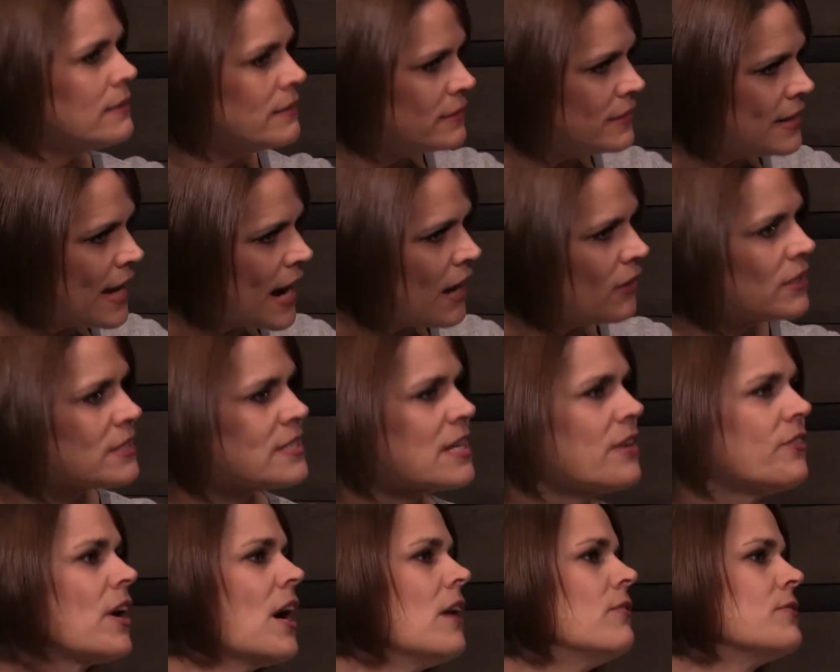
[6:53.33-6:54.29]
Now let's
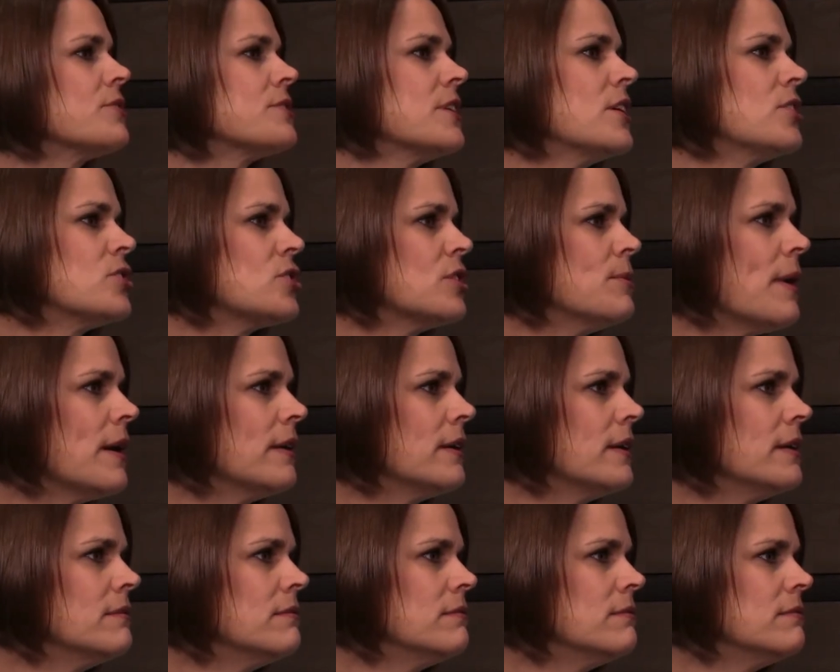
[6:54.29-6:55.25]
have a conversation about
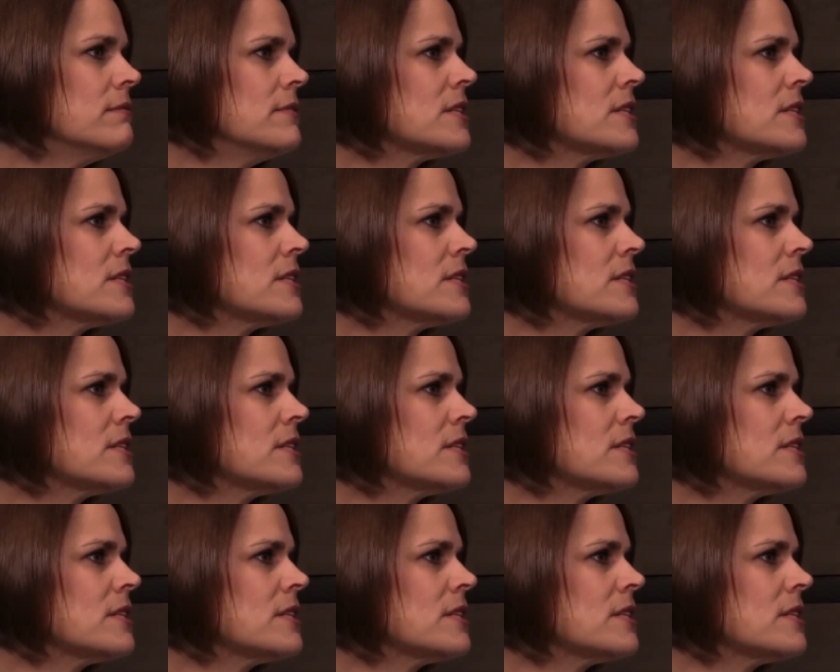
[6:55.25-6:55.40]
it.